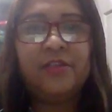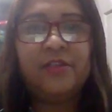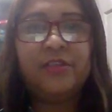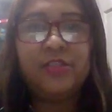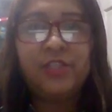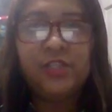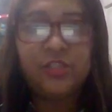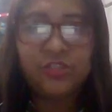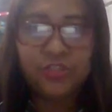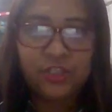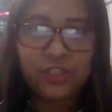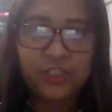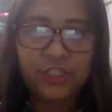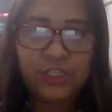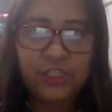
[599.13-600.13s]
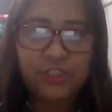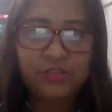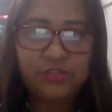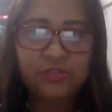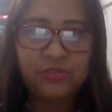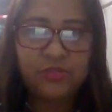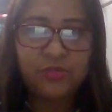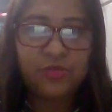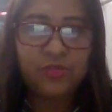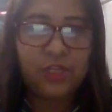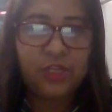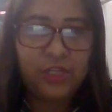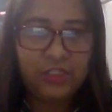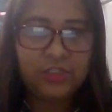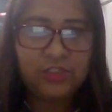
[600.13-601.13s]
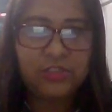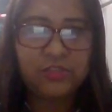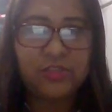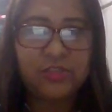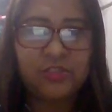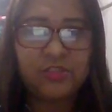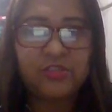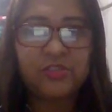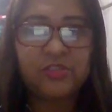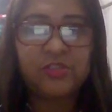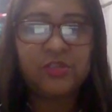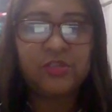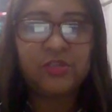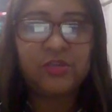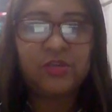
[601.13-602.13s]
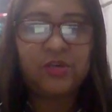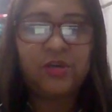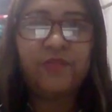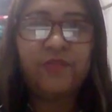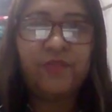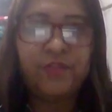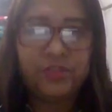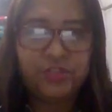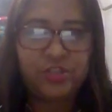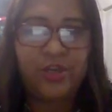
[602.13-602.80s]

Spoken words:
The teacher needs to know the interest of the